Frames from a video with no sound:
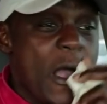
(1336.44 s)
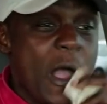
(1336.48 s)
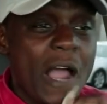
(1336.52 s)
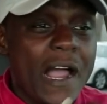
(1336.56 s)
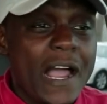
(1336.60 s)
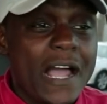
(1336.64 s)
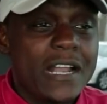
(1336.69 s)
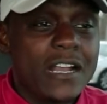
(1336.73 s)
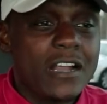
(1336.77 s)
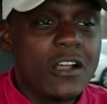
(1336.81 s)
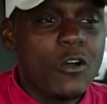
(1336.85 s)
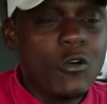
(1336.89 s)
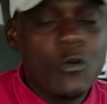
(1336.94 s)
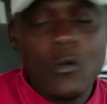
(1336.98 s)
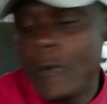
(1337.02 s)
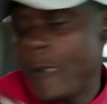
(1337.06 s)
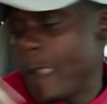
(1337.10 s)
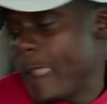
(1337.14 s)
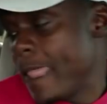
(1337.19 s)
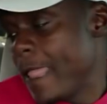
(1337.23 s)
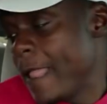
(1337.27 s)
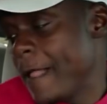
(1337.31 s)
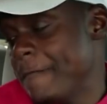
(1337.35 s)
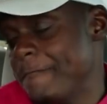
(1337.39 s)
I gotta go.
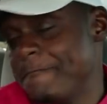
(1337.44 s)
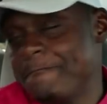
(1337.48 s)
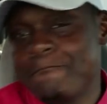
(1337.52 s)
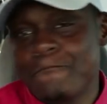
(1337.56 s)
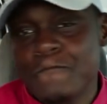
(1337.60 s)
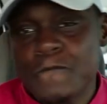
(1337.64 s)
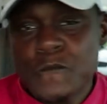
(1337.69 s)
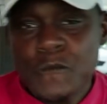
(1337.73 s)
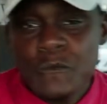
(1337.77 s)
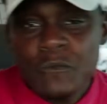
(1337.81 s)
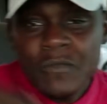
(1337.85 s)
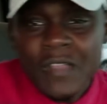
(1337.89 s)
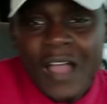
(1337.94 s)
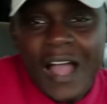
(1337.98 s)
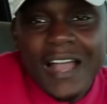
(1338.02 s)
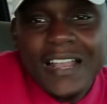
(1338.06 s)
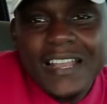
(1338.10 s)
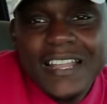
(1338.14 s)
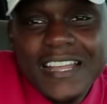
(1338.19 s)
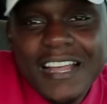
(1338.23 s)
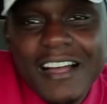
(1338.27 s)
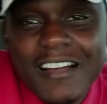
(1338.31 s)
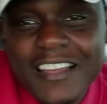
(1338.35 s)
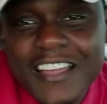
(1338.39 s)
I
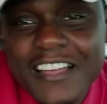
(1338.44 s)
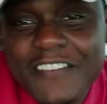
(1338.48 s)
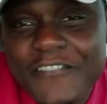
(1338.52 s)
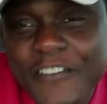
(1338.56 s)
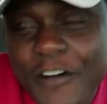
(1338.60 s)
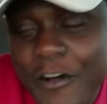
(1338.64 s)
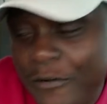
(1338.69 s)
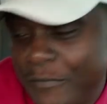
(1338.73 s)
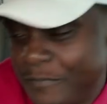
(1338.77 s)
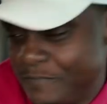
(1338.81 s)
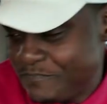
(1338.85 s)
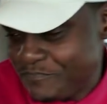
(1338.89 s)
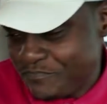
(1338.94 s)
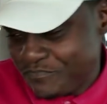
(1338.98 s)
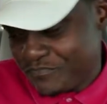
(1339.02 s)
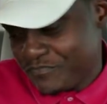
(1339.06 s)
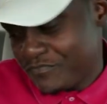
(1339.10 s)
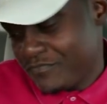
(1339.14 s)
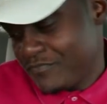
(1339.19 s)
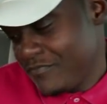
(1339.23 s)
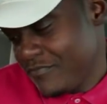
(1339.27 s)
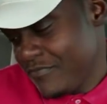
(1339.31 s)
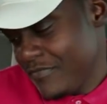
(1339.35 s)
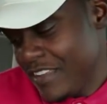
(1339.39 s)
love y'all, kid folk.
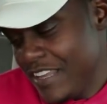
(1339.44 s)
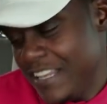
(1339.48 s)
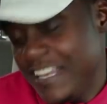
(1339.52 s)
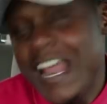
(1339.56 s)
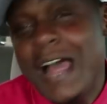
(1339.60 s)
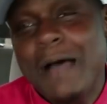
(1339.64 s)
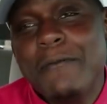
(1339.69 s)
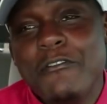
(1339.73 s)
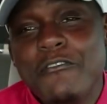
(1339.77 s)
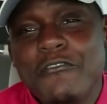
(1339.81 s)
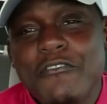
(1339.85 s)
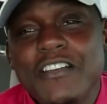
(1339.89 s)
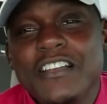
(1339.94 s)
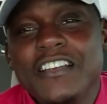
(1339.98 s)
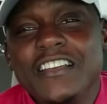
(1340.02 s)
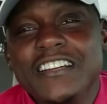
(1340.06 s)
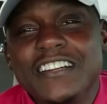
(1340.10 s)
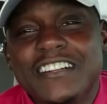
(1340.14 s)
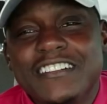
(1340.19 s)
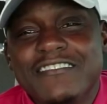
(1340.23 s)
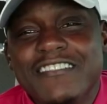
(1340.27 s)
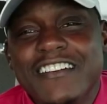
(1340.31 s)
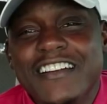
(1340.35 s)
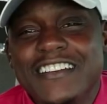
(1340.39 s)
Now I'm gonna really
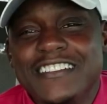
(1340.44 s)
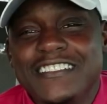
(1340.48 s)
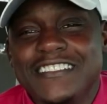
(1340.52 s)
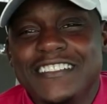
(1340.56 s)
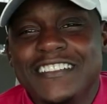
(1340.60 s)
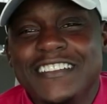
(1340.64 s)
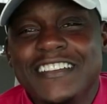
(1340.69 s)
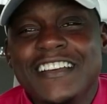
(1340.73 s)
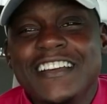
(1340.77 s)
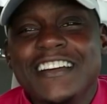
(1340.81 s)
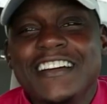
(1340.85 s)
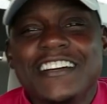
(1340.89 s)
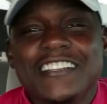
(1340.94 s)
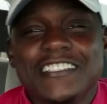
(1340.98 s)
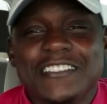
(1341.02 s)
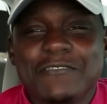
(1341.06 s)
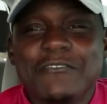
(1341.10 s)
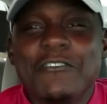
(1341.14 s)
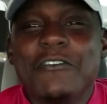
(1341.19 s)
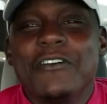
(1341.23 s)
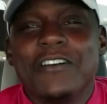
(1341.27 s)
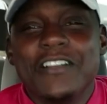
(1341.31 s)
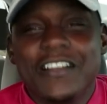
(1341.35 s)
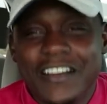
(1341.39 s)
look crazy, cause
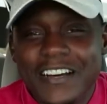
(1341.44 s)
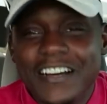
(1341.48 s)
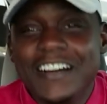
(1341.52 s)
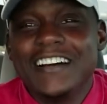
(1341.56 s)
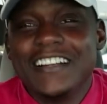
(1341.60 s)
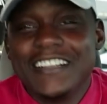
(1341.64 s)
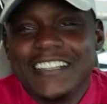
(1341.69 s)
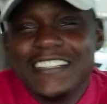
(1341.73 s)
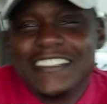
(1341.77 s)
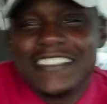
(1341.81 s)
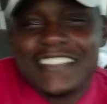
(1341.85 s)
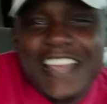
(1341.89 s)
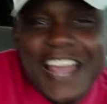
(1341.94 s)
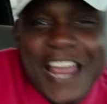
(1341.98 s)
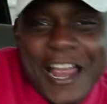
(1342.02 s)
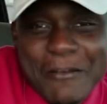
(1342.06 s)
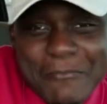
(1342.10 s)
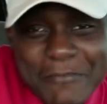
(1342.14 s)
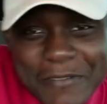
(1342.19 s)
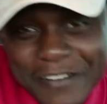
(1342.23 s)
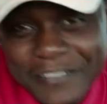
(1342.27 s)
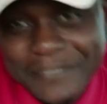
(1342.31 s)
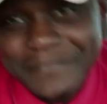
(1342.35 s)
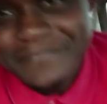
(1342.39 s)
I'm going to hug this
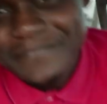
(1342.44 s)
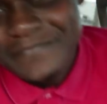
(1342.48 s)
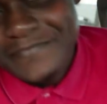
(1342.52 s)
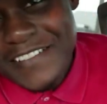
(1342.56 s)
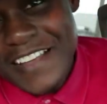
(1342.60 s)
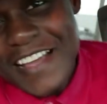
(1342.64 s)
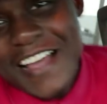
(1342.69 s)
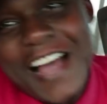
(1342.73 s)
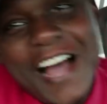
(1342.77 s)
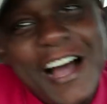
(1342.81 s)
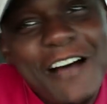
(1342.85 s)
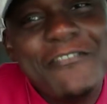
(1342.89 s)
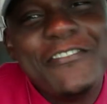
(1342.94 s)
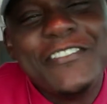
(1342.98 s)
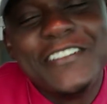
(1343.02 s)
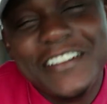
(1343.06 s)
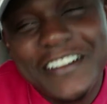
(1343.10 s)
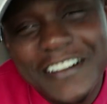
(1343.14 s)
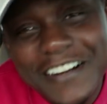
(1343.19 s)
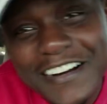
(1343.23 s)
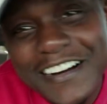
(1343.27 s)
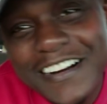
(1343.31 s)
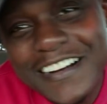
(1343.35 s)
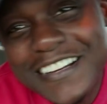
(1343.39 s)
camera. I'm
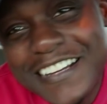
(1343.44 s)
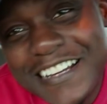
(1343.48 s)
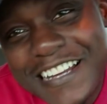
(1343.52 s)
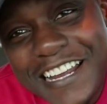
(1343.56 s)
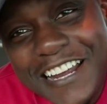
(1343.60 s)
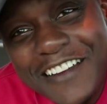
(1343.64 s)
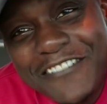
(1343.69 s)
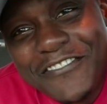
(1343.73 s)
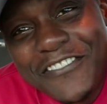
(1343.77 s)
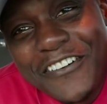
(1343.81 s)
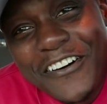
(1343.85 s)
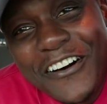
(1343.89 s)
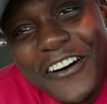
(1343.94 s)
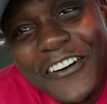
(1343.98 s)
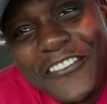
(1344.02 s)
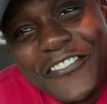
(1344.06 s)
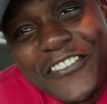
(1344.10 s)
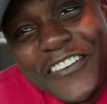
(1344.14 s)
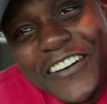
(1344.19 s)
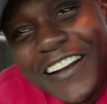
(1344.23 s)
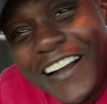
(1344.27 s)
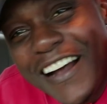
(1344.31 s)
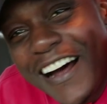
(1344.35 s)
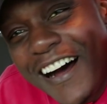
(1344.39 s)
finna hug the kid folk, in
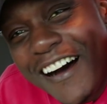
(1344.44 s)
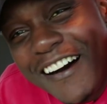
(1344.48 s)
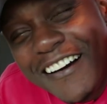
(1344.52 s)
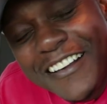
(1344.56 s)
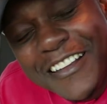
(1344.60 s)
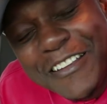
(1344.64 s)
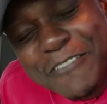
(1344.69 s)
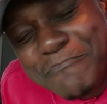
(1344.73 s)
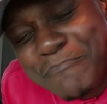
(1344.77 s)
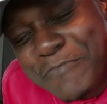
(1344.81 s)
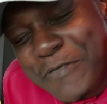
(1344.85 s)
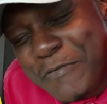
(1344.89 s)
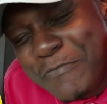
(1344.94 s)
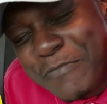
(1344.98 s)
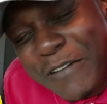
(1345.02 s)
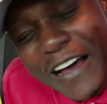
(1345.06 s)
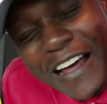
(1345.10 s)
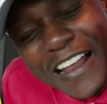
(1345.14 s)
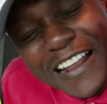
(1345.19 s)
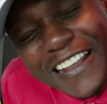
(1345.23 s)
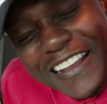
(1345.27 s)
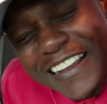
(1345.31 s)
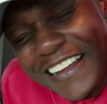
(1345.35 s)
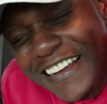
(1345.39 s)
front of all these people.
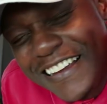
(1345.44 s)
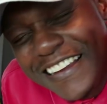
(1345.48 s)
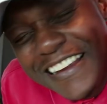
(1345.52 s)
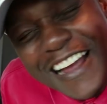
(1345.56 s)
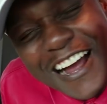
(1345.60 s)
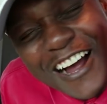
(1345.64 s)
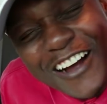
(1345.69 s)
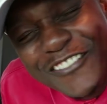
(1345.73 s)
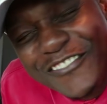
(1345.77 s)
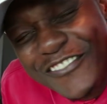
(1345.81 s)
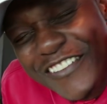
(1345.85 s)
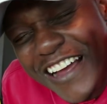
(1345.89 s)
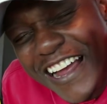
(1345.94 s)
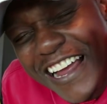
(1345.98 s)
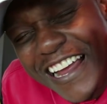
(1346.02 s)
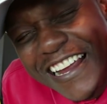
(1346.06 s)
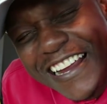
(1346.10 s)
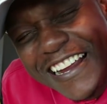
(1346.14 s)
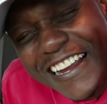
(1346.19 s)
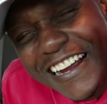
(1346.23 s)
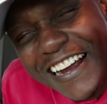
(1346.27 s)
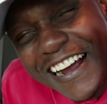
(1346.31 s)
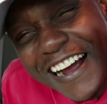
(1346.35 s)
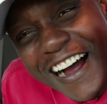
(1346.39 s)
I love y'all,
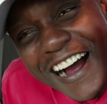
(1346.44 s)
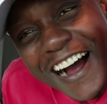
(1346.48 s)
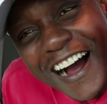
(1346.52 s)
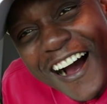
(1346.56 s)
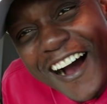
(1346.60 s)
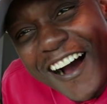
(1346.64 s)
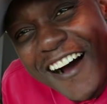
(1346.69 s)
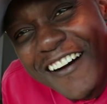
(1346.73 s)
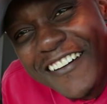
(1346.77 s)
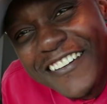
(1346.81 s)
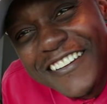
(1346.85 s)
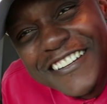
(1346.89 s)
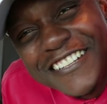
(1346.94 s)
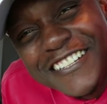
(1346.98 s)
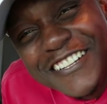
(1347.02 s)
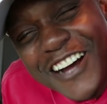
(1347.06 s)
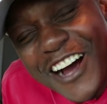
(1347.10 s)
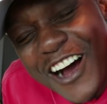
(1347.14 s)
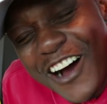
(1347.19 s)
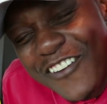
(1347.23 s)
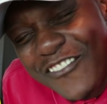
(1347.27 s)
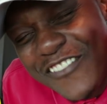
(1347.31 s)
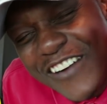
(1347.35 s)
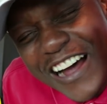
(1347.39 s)
man. Oh, you
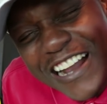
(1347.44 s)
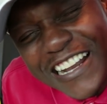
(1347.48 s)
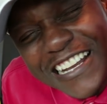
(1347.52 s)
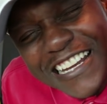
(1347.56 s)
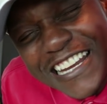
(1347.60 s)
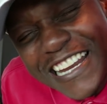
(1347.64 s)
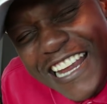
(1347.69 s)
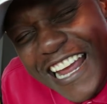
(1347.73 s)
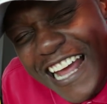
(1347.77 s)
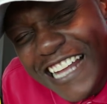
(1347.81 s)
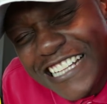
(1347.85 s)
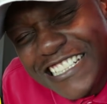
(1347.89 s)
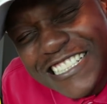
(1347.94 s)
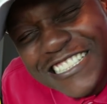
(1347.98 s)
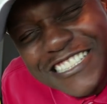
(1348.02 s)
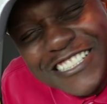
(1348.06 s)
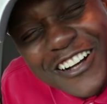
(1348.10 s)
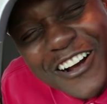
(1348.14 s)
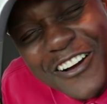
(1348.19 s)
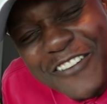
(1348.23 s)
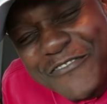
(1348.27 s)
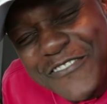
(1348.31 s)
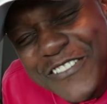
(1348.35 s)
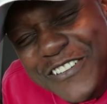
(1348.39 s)
know I'm about to catch it.
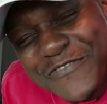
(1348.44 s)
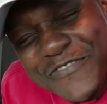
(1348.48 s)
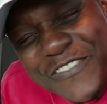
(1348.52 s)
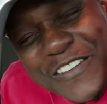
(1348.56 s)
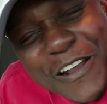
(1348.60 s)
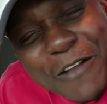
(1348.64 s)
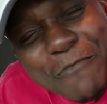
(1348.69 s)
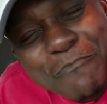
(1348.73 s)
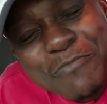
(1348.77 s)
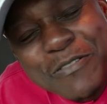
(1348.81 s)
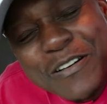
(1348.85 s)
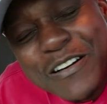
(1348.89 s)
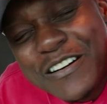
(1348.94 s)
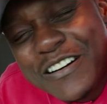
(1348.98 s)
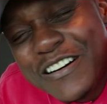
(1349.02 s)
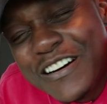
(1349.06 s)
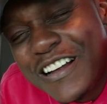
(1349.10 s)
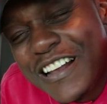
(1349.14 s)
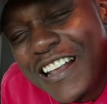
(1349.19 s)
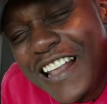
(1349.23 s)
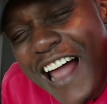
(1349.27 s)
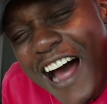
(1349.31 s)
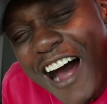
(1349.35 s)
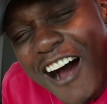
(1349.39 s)
Some bitch finna
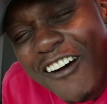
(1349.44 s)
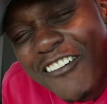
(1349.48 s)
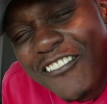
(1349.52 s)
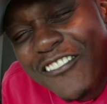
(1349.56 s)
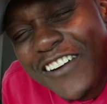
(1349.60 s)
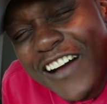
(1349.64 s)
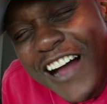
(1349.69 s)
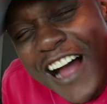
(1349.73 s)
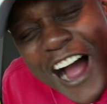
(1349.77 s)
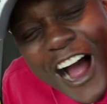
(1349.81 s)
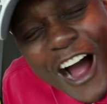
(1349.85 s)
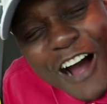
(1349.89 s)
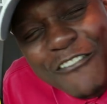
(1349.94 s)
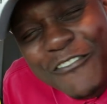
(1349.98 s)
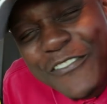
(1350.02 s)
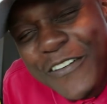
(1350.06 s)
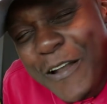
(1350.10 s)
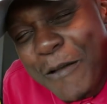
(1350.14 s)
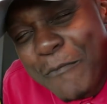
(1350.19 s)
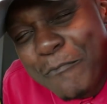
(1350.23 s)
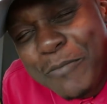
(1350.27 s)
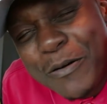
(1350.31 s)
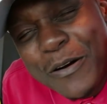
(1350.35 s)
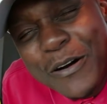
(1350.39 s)
pull out. I'm
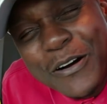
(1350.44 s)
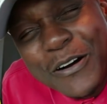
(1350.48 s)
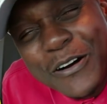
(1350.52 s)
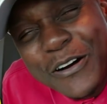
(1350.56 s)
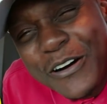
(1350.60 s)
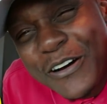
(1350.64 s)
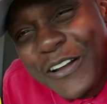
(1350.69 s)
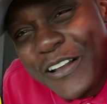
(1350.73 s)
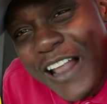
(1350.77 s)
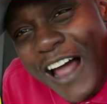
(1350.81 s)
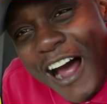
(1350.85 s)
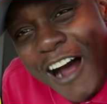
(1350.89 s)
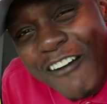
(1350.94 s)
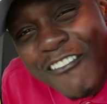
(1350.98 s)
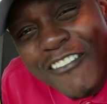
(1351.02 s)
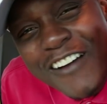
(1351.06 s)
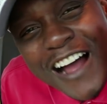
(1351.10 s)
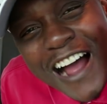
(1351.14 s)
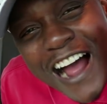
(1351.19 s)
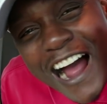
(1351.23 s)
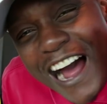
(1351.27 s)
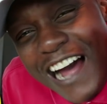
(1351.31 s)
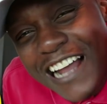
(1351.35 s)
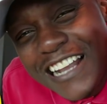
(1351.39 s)
finna pull out.
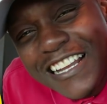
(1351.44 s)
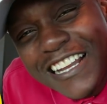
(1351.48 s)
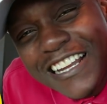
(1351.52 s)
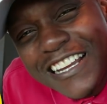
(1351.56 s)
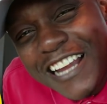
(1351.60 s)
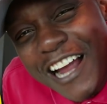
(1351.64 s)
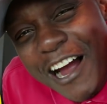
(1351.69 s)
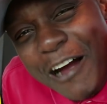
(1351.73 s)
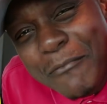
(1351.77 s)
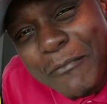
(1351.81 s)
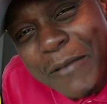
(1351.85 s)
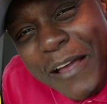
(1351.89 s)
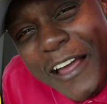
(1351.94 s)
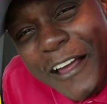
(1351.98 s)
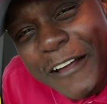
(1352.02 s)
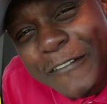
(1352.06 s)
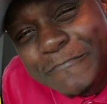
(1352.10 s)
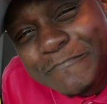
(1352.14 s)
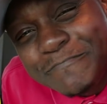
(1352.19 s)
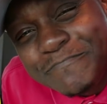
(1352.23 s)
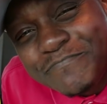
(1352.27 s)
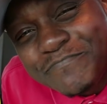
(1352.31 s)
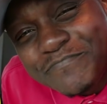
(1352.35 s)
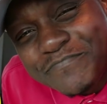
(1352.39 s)
I love y'all, man.